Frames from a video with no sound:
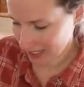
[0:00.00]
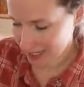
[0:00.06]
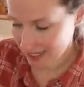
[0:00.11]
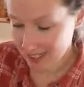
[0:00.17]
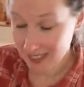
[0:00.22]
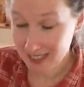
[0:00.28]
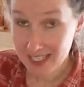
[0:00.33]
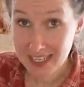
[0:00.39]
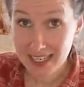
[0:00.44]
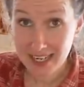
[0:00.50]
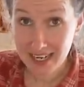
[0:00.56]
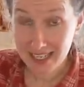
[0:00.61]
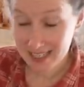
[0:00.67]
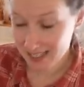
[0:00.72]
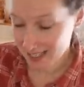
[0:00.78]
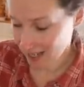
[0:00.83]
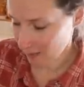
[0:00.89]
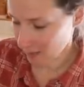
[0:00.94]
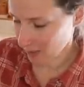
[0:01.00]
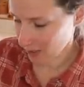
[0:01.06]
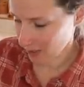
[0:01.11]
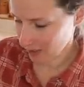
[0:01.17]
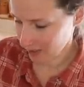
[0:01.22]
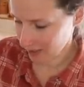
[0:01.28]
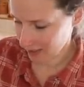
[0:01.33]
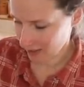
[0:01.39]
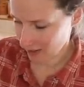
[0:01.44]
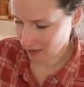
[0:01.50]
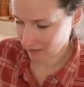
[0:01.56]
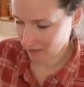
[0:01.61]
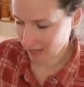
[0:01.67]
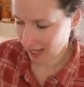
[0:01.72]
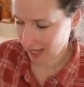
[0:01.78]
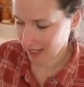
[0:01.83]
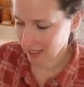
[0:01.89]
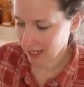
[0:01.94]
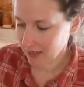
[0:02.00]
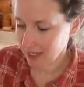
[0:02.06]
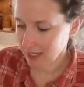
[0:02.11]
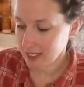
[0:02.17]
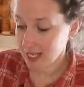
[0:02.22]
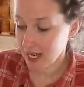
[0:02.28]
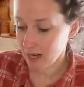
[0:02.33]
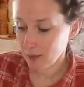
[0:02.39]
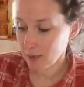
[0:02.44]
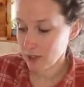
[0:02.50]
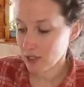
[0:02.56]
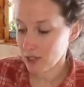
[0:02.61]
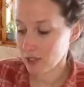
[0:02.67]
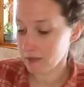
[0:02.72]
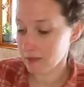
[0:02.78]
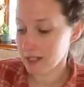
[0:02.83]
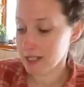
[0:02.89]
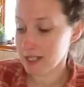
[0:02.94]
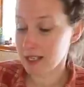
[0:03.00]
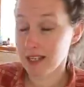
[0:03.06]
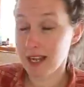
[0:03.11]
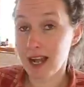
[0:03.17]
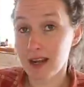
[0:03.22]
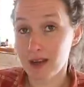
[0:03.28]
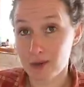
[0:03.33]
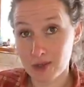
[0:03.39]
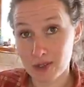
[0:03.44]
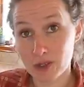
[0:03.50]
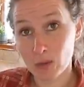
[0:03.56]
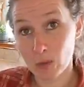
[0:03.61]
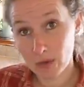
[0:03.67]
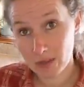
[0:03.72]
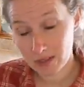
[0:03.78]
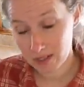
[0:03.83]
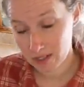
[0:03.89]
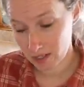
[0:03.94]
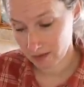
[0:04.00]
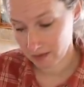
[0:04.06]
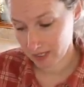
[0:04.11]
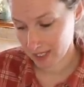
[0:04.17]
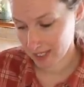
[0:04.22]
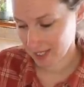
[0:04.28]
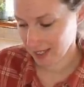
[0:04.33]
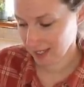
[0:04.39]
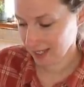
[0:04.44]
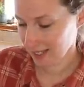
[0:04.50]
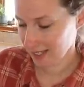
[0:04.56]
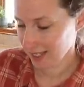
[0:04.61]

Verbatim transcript: Sunday night supper, and all of that, and then table service in a house with a servant.